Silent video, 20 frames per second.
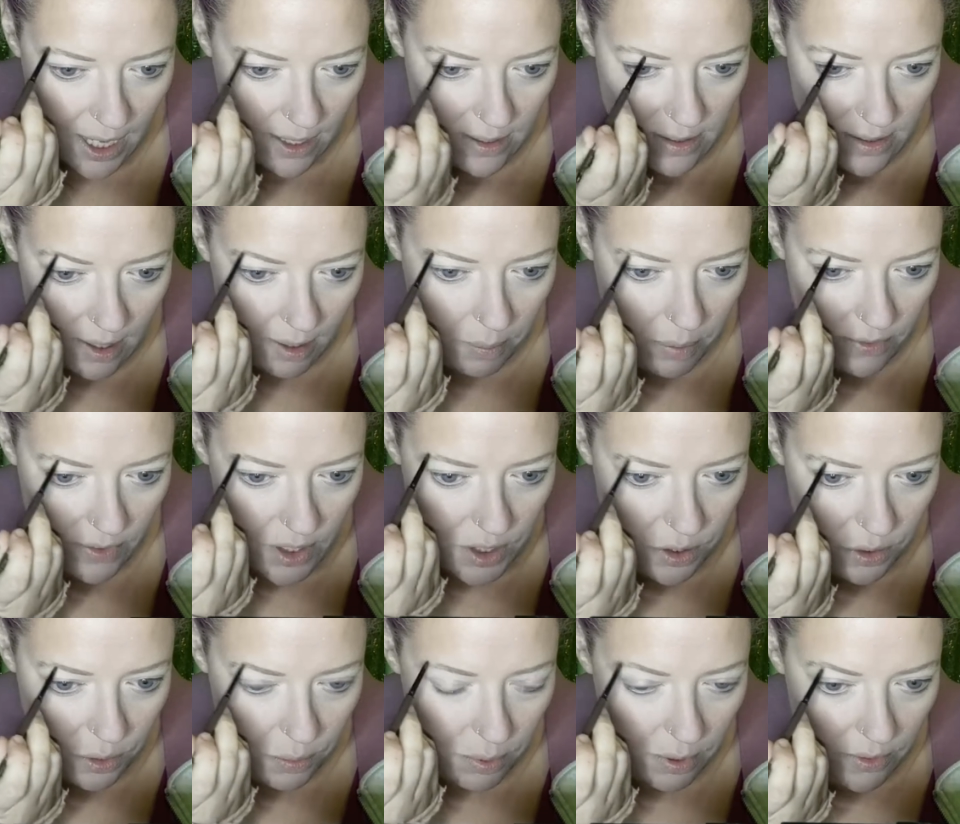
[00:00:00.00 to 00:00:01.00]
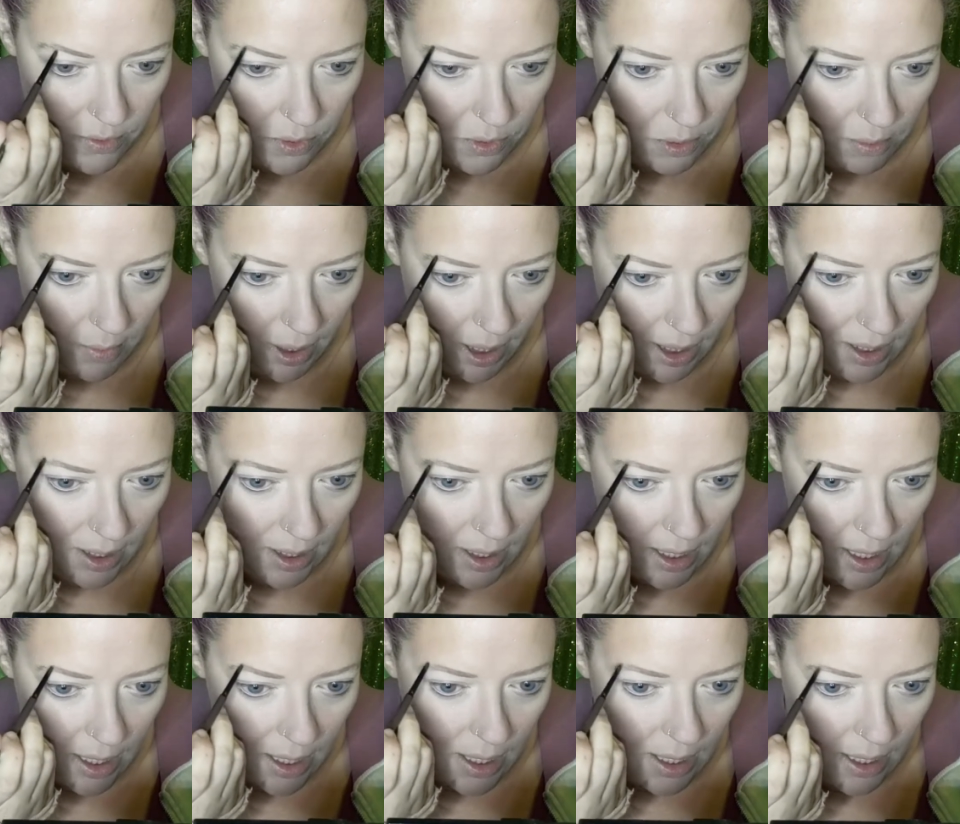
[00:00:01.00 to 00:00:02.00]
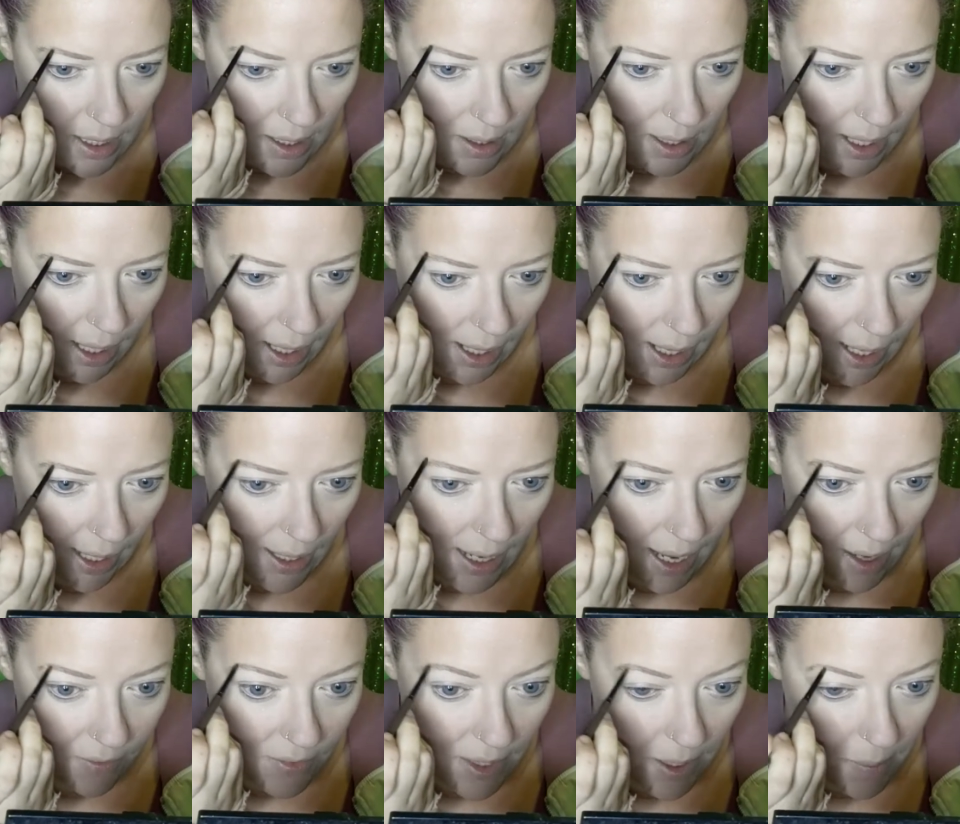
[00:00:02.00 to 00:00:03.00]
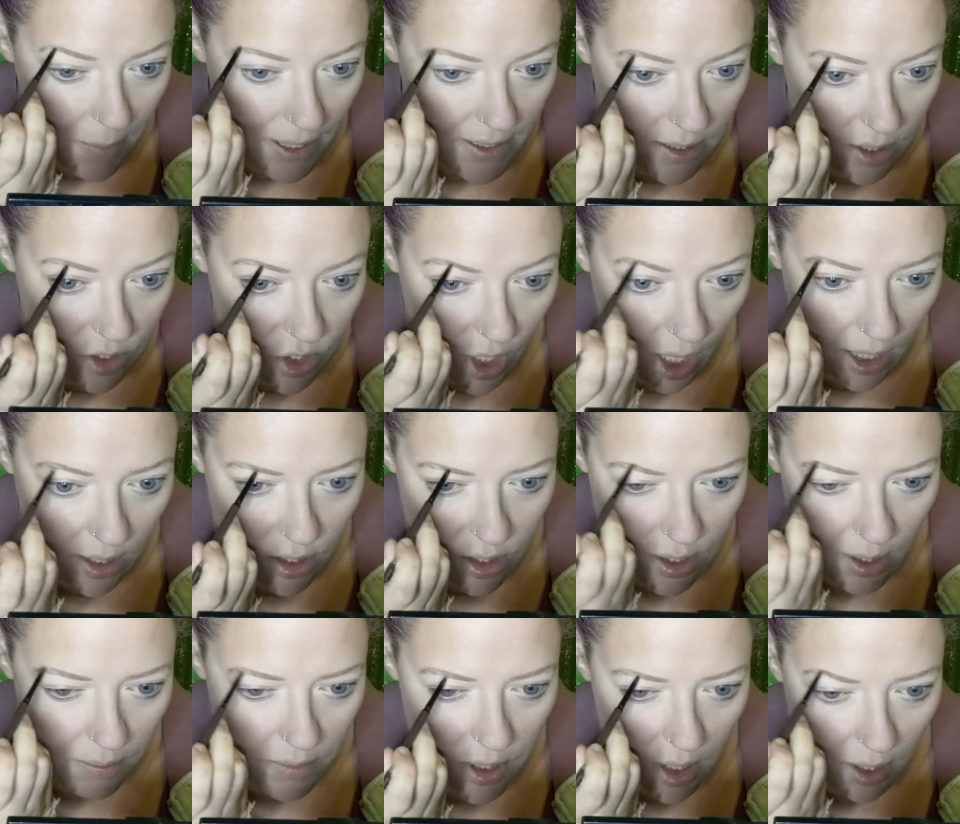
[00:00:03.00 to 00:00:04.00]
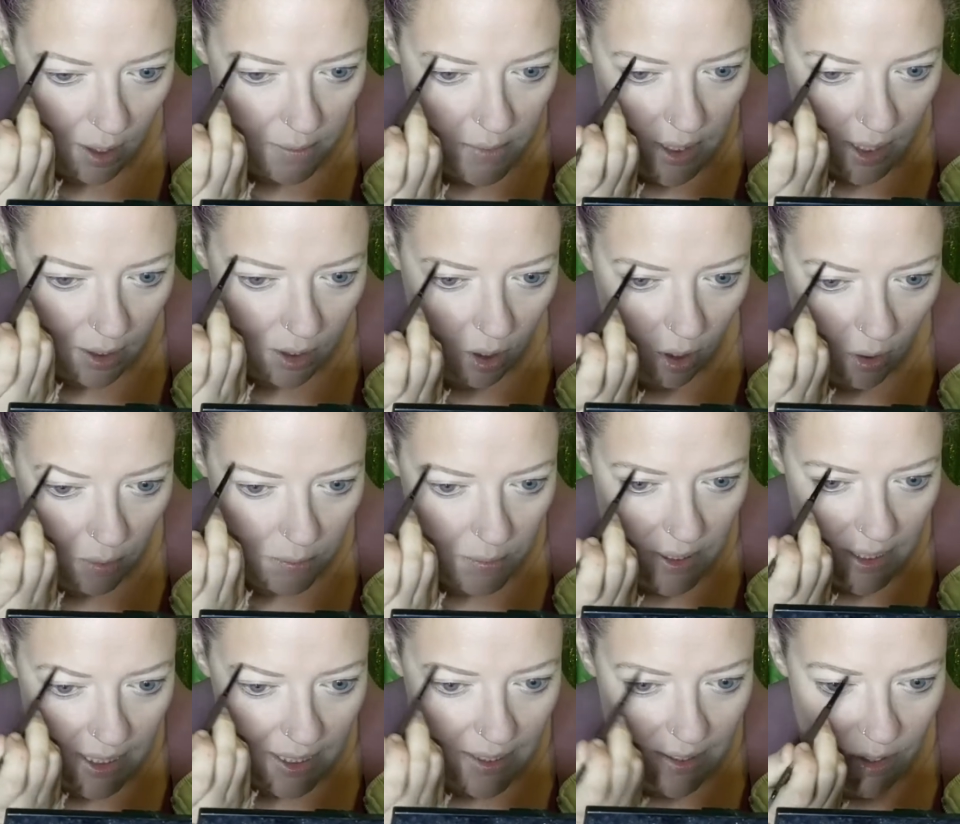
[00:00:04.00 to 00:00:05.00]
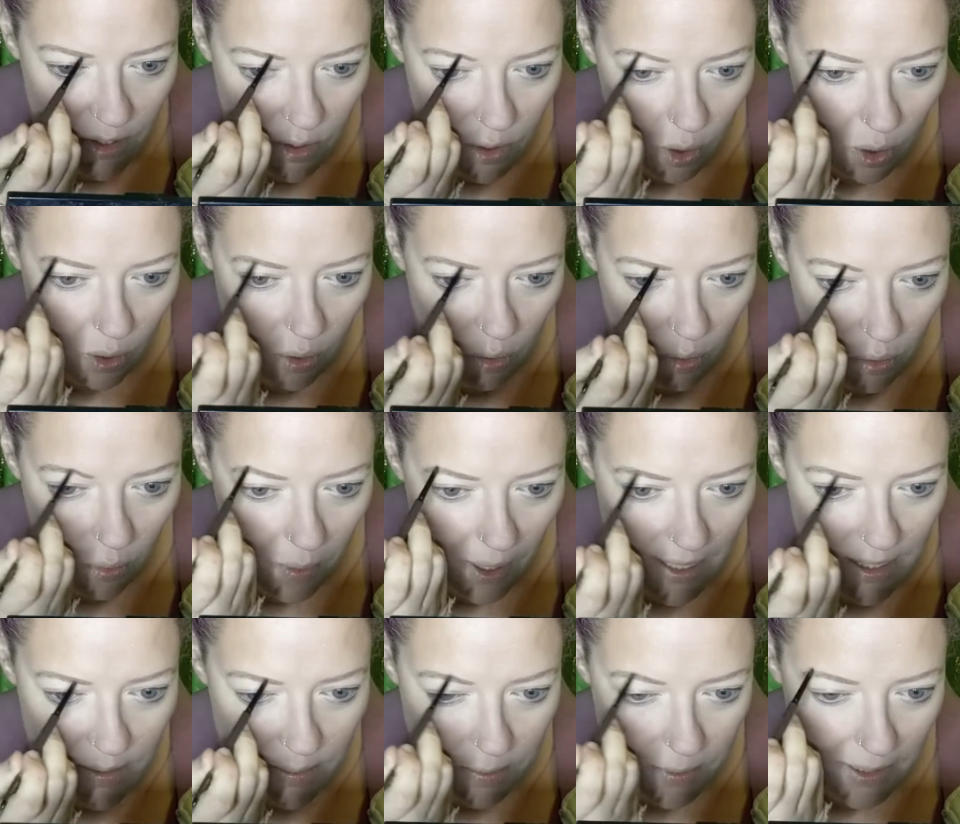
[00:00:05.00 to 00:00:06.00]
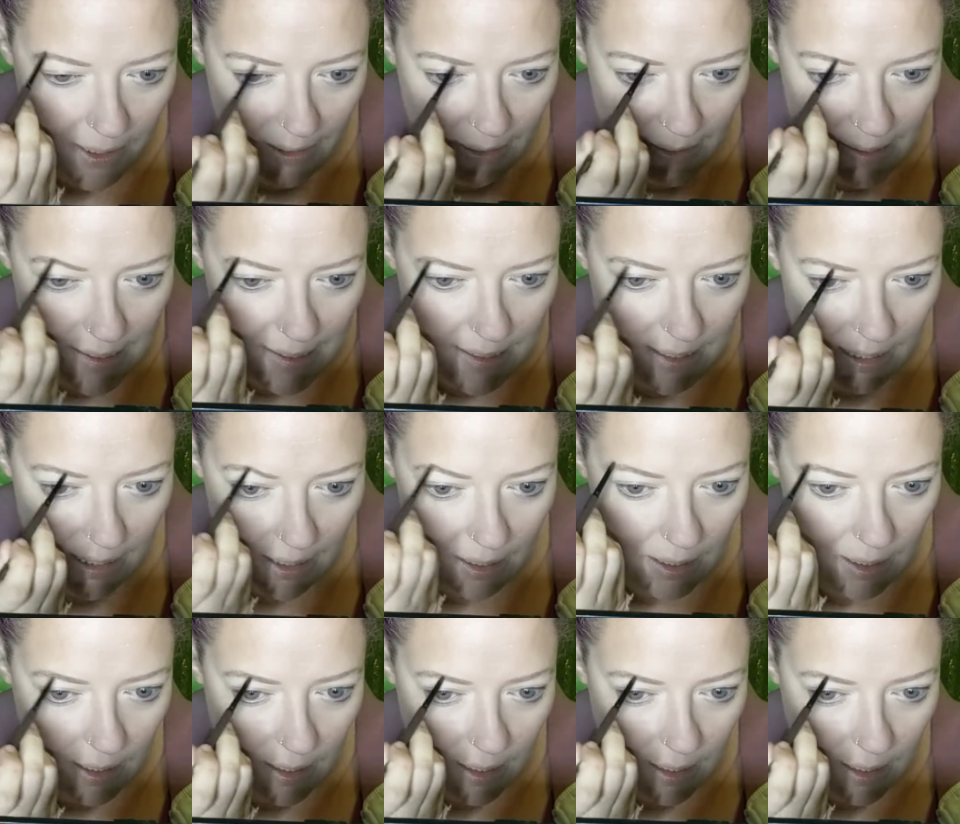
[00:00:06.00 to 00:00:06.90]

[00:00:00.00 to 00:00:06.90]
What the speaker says: dancer, professional performer, and have them as a judge sometimes at comps, it's not always realistic.